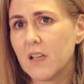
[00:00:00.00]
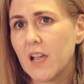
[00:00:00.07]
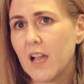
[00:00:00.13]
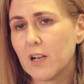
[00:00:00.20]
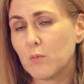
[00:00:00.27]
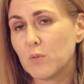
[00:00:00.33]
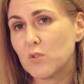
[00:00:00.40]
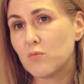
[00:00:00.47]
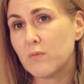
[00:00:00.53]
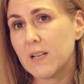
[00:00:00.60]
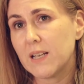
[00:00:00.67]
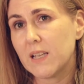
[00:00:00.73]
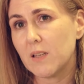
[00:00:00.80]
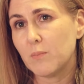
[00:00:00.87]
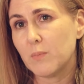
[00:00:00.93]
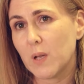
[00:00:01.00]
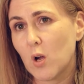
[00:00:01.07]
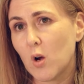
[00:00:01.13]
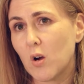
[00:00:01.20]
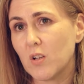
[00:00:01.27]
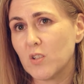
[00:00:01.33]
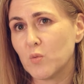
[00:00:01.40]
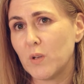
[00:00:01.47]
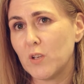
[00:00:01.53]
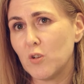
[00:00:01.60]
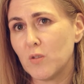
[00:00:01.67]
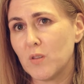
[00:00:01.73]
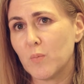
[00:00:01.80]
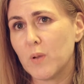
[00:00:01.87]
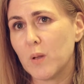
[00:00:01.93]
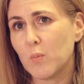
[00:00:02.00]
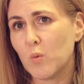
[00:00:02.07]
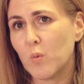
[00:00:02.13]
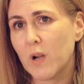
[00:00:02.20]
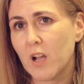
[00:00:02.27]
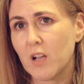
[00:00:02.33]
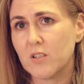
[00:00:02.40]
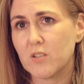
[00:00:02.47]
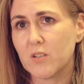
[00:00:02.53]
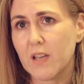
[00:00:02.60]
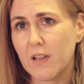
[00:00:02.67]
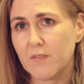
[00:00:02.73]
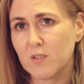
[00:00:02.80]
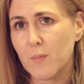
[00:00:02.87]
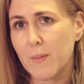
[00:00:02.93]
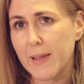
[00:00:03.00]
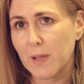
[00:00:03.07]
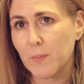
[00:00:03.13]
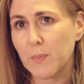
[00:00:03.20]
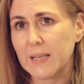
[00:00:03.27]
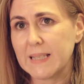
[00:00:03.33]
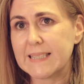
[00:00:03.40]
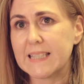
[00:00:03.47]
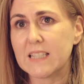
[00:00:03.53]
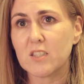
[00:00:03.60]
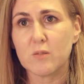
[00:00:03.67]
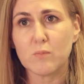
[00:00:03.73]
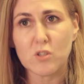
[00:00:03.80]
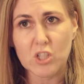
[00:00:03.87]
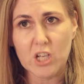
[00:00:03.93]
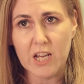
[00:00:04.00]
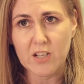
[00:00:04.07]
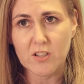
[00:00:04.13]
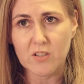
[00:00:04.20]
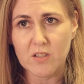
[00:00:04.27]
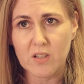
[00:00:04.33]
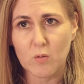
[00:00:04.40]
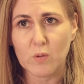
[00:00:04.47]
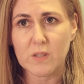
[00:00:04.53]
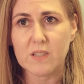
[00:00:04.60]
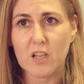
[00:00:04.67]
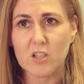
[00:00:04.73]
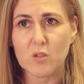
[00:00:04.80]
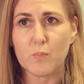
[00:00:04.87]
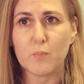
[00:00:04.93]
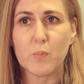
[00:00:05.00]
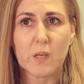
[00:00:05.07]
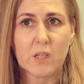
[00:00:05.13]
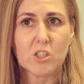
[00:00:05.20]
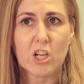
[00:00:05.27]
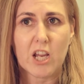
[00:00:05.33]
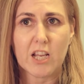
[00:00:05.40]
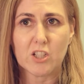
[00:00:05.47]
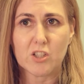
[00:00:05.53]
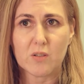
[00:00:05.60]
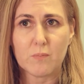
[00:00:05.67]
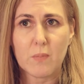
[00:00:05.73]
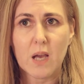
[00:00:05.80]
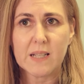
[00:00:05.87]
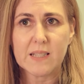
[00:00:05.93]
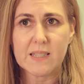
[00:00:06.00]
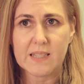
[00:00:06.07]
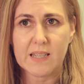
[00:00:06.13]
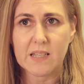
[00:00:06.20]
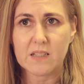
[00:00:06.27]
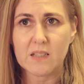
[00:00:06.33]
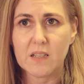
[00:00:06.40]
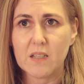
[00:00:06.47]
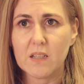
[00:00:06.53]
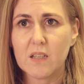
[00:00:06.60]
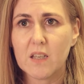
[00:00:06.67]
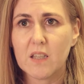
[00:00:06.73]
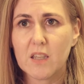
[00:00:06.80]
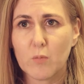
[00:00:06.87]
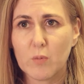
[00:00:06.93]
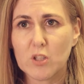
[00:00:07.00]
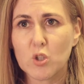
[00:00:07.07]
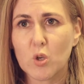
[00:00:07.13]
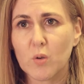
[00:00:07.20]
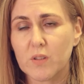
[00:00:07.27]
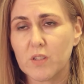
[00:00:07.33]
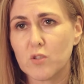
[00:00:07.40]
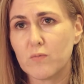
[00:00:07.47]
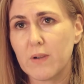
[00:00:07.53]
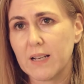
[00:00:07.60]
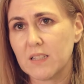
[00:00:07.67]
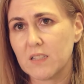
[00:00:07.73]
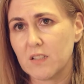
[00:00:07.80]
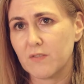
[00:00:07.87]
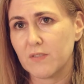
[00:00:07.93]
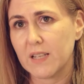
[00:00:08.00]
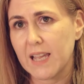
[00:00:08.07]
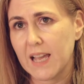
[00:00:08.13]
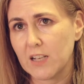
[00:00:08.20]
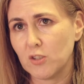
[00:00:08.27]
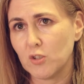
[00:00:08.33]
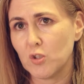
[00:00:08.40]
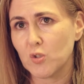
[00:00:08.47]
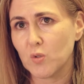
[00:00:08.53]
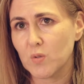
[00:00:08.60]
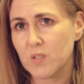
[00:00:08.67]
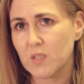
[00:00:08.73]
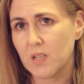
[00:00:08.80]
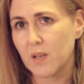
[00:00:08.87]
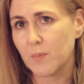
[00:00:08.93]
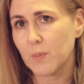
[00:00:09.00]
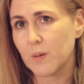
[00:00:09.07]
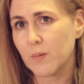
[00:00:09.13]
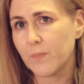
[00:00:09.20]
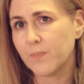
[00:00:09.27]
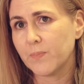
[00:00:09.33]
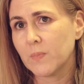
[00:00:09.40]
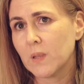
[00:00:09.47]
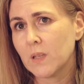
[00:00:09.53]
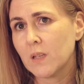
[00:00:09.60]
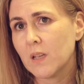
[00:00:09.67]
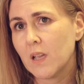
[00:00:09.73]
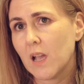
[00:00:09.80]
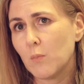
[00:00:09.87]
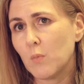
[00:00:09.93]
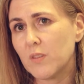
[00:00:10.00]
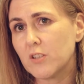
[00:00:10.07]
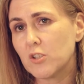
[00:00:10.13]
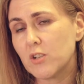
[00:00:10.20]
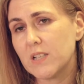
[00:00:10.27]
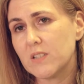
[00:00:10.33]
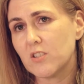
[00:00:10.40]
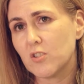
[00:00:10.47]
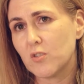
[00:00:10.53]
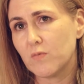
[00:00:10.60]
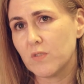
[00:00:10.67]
And it was really because we knew that people were going to have to make big systems changes, and it was such a big change in mindset that we took this relatively unusual step. And what the transition